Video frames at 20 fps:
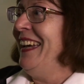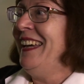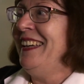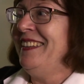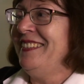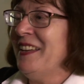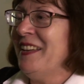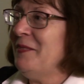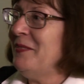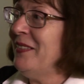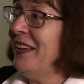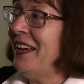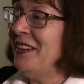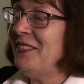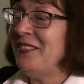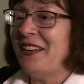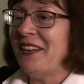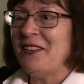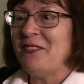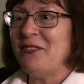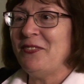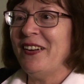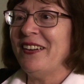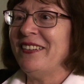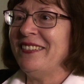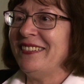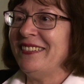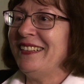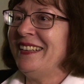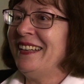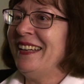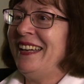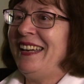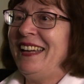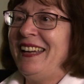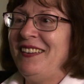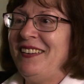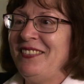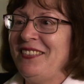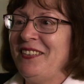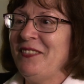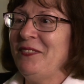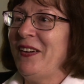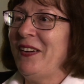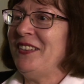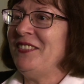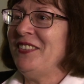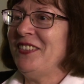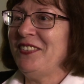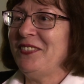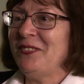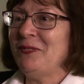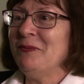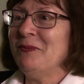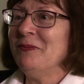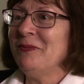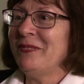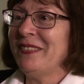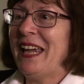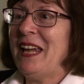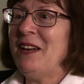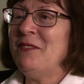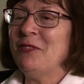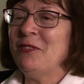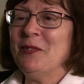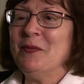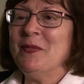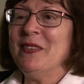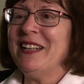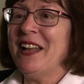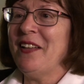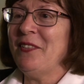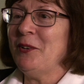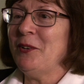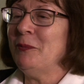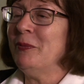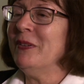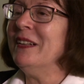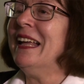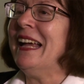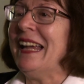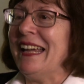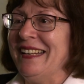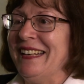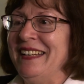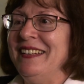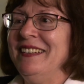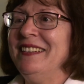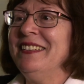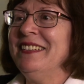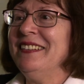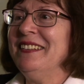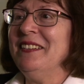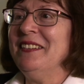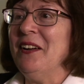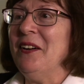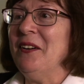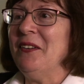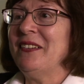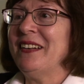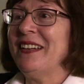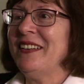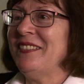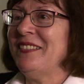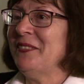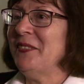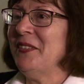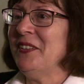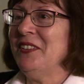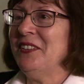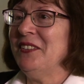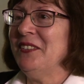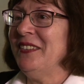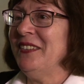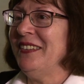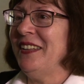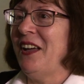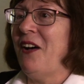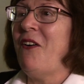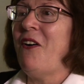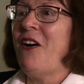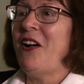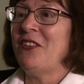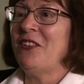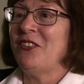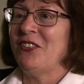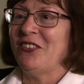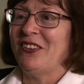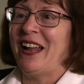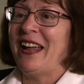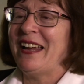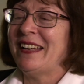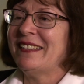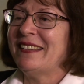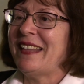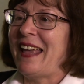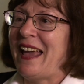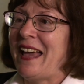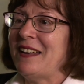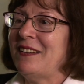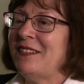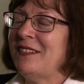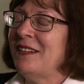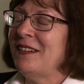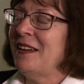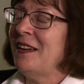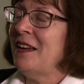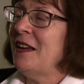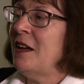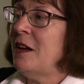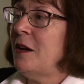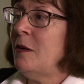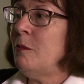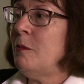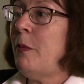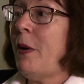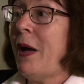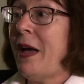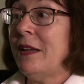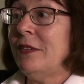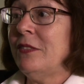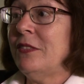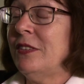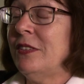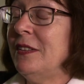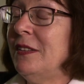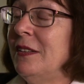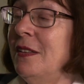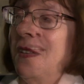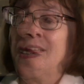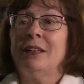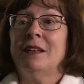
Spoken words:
sometimes I felt as if I just came from another planet, you know, because when you're, the odds are like that. But,